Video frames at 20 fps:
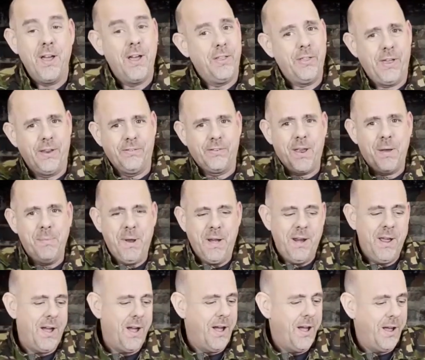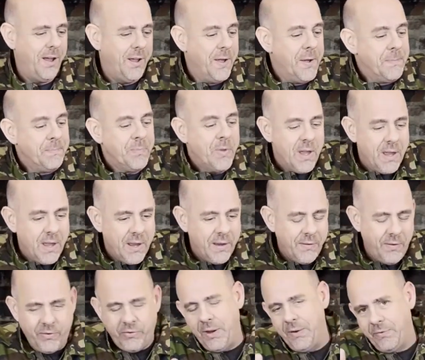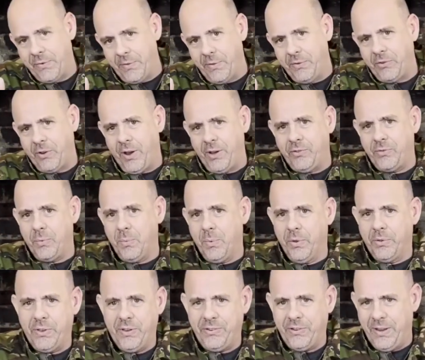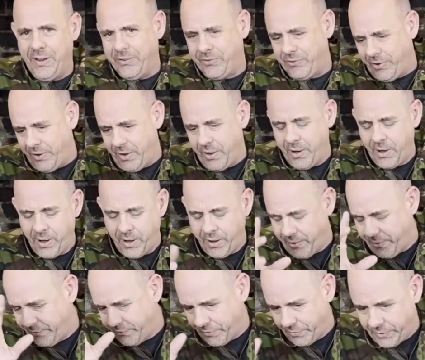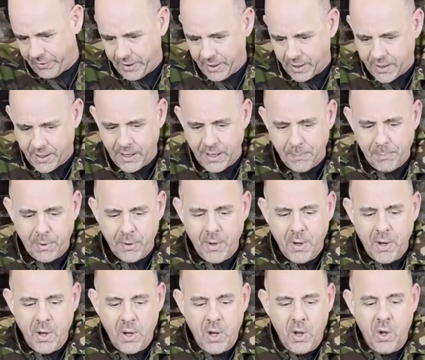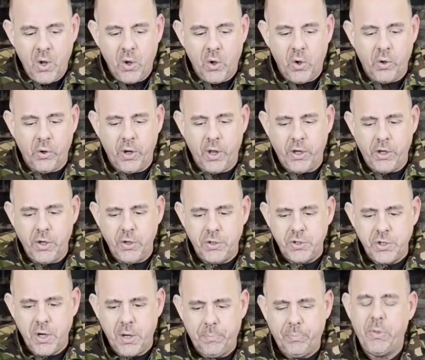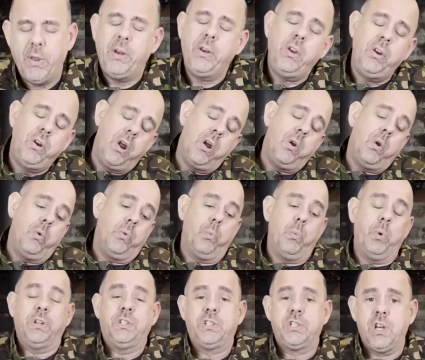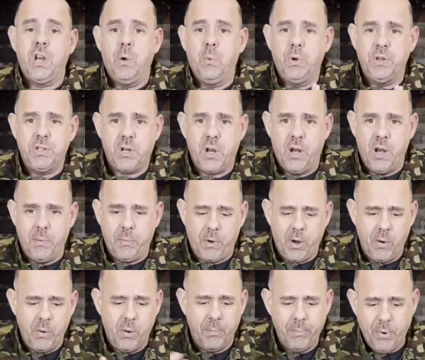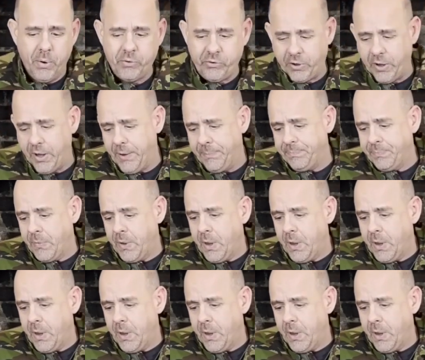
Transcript: Thanks for coming. You've seen from the title what this is from the clip on YouTube. Didn't you know which gun I'm going to unbox here?